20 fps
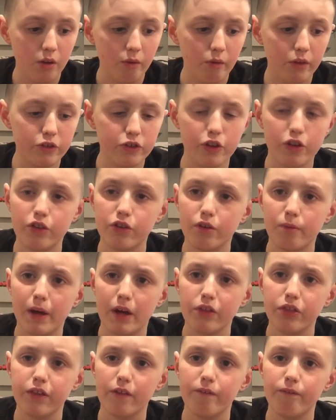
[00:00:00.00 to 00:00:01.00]
which is
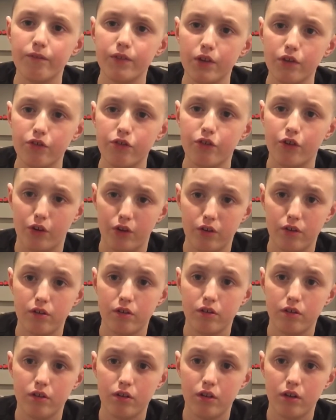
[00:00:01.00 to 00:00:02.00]
about the future
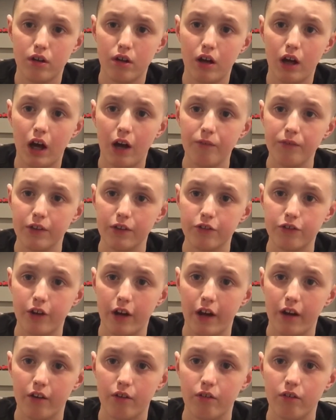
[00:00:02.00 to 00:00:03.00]
of this
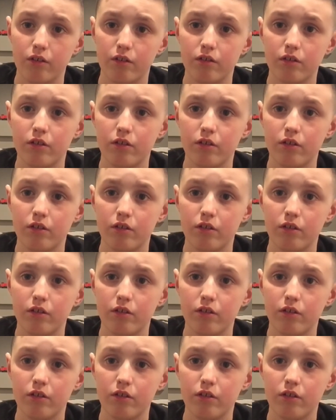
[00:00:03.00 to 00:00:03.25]
channel.